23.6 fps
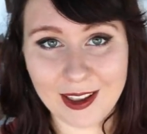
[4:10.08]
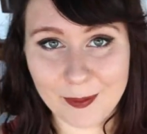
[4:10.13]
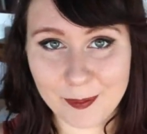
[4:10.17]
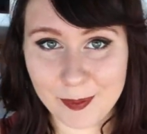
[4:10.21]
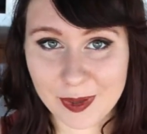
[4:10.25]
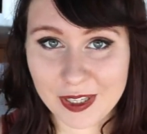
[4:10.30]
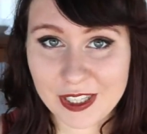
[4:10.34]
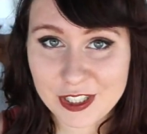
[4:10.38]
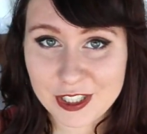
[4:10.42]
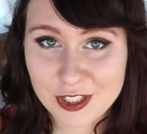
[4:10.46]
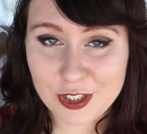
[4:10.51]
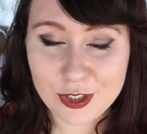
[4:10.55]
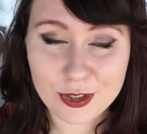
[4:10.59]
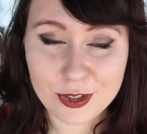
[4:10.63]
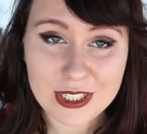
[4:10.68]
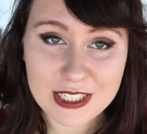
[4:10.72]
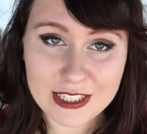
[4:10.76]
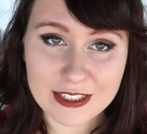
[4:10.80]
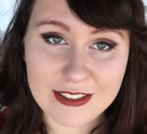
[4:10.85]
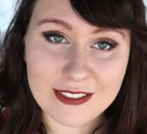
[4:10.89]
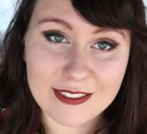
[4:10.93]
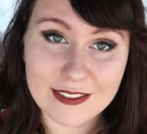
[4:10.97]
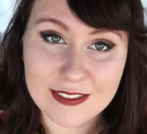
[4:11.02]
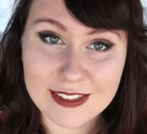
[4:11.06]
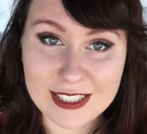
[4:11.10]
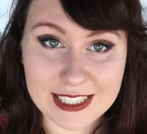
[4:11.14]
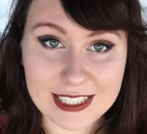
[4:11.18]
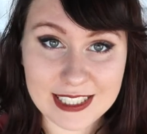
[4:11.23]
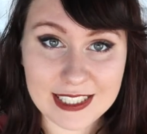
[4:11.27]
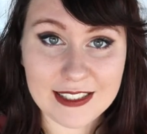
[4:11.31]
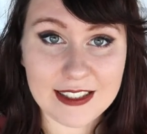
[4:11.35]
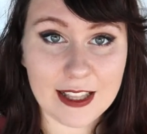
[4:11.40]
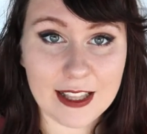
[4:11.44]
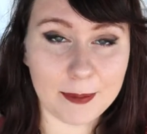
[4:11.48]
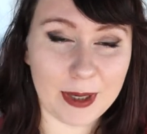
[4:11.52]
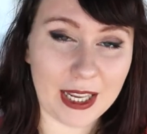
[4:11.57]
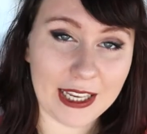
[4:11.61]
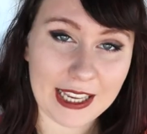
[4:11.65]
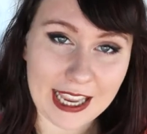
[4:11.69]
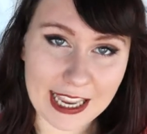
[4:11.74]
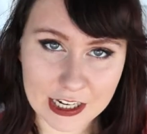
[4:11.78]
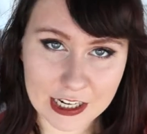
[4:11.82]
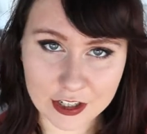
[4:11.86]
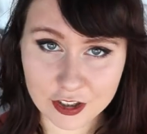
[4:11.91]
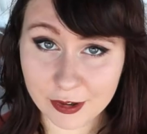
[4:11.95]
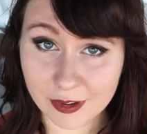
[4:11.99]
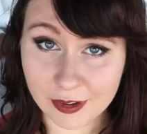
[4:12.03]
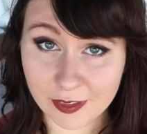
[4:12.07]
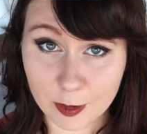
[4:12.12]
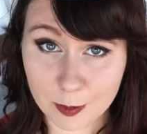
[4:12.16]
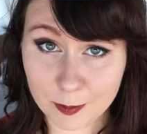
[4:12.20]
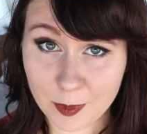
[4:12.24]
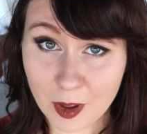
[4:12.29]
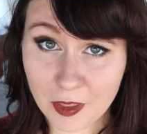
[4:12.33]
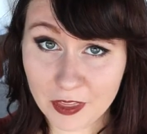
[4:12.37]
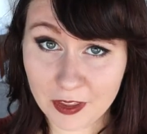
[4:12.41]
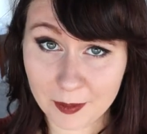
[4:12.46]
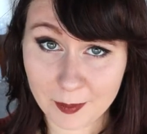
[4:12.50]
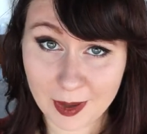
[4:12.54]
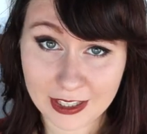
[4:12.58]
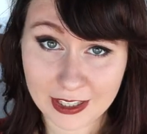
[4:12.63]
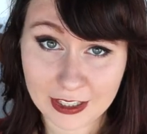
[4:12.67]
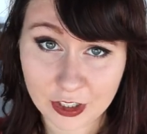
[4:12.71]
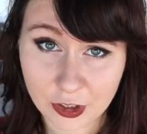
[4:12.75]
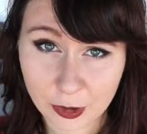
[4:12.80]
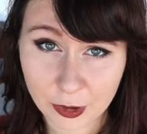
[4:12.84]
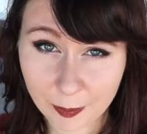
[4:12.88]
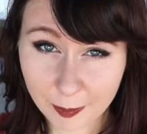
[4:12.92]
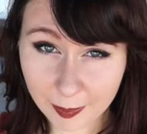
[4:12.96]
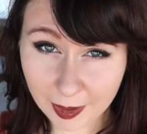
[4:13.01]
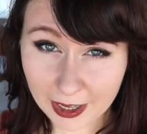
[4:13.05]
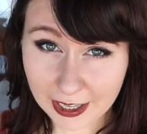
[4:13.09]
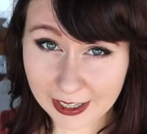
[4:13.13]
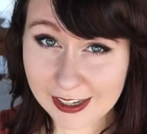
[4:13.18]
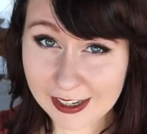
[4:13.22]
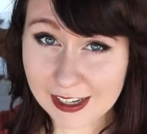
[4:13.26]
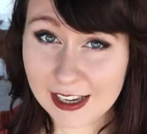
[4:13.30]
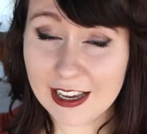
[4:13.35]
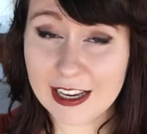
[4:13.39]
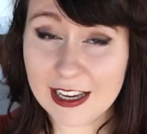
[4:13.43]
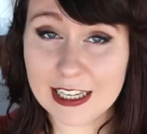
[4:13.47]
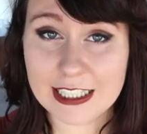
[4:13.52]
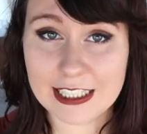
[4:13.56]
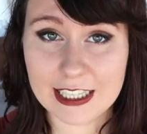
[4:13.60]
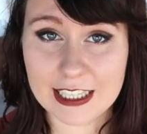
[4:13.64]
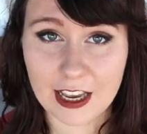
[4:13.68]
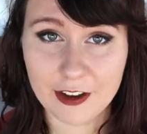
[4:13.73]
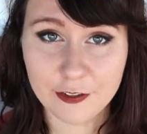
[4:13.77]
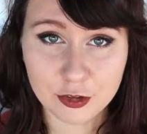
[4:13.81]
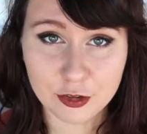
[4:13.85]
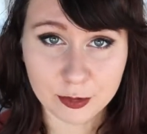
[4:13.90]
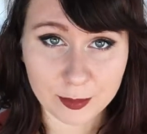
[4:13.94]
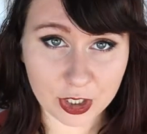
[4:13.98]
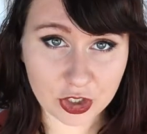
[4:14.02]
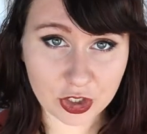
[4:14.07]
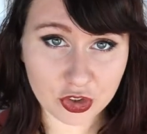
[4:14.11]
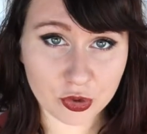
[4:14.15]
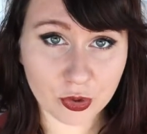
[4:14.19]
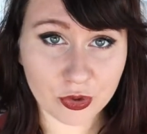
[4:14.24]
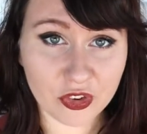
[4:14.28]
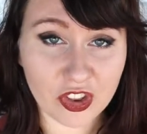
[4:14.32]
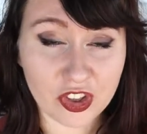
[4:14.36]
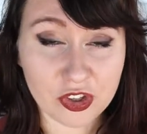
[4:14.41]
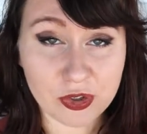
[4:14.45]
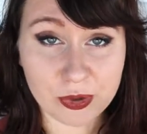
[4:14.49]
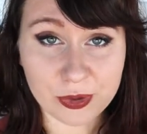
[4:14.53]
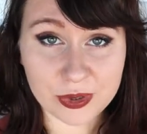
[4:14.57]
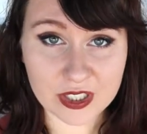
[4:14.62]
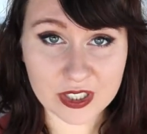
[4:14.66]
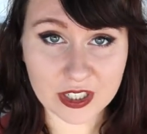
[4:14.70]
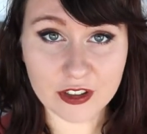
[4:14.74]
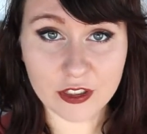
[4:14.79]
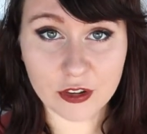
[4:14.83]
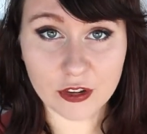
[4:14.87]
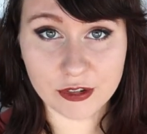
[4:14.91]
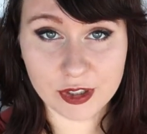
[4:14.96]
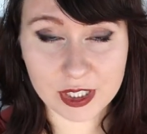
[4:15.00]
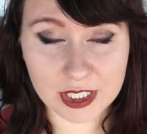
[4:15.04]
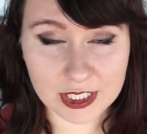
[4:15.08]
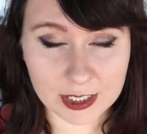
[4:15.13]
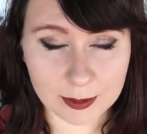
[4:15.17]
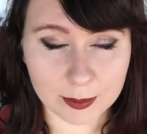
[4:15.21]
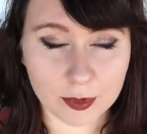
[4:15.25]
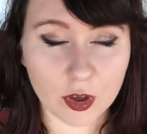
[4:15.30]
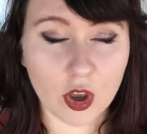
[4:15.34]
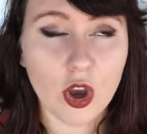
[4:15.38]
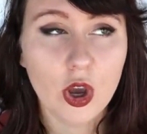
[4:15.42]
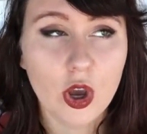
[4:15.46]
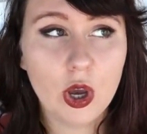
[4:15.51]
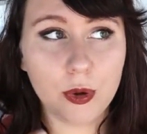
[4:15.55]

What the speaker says: because you didn't see them like entering the amount they're making you pay, they have to make sure that you sign the receipt.